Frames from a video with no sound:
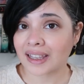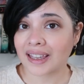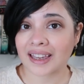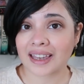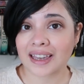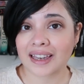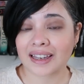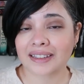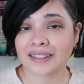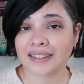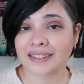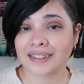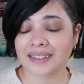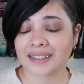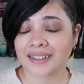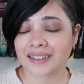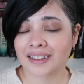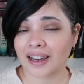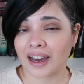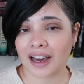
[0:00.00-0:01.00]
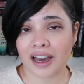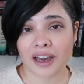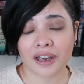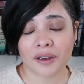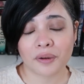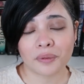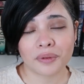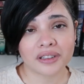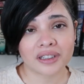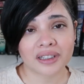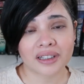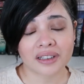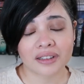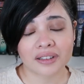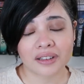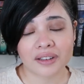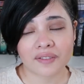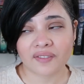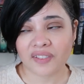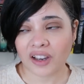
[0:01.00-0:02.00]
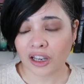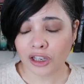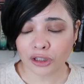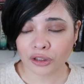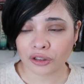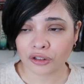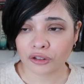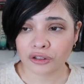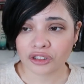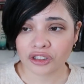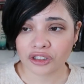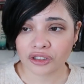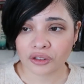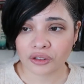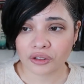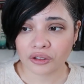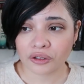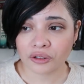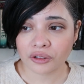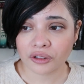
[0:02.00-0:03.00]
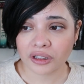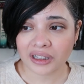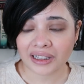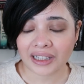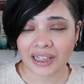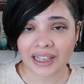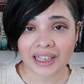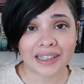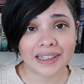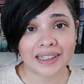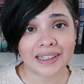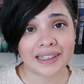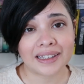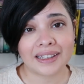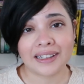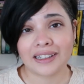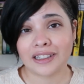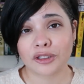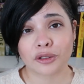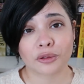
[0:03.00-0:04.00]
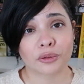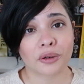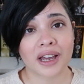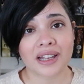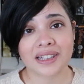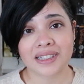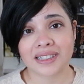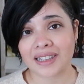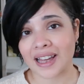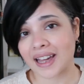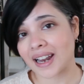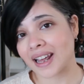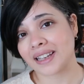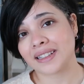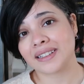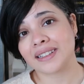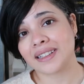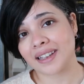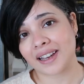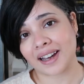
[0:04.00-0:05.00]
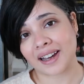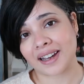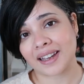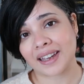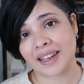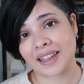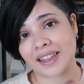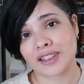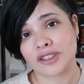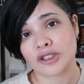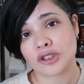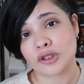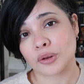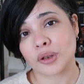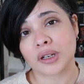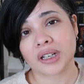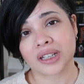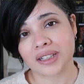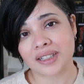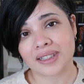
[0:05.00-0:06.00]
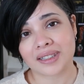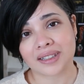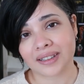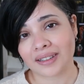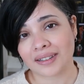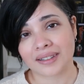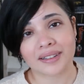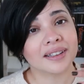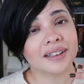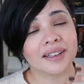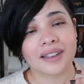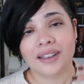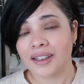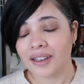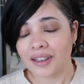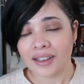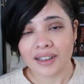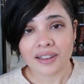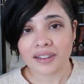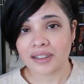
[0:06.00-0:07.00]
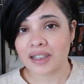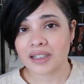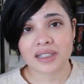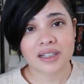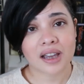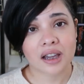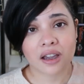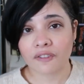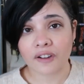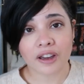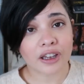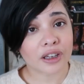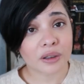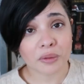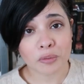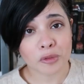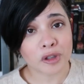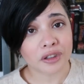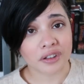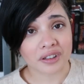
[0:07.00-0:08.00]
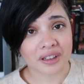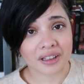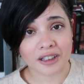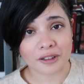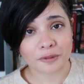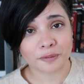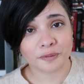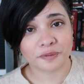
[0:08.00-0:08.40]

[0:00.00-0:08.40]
and I would invite you to lay to rest that idea and join us in the sci-fi community.